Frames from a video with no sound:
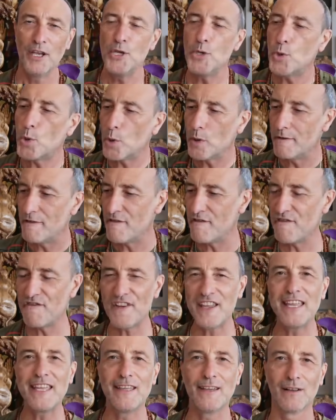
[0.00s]
You could
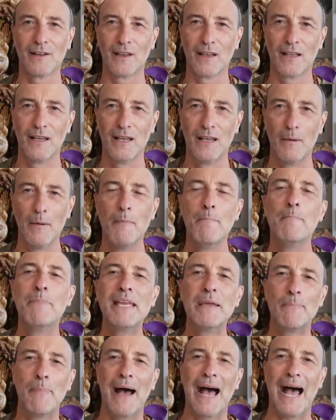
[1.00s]
feel and
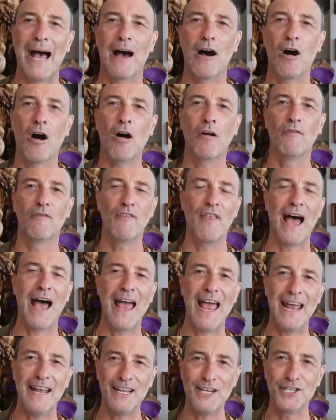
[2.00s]
be part of
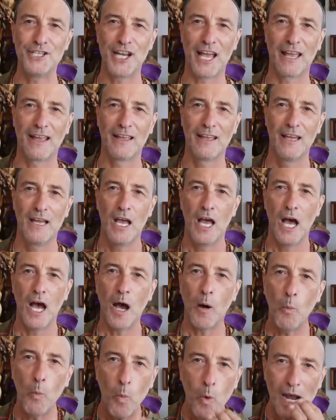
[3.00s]
that energy.
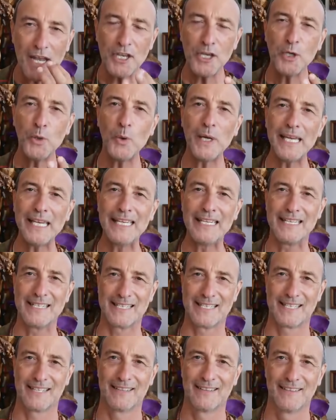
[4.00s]
And when you
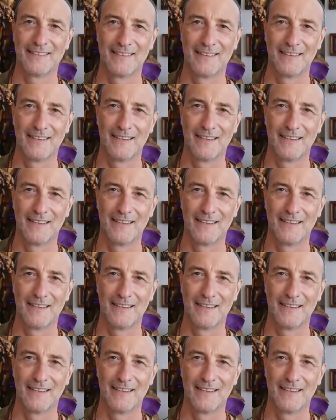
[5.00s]
eat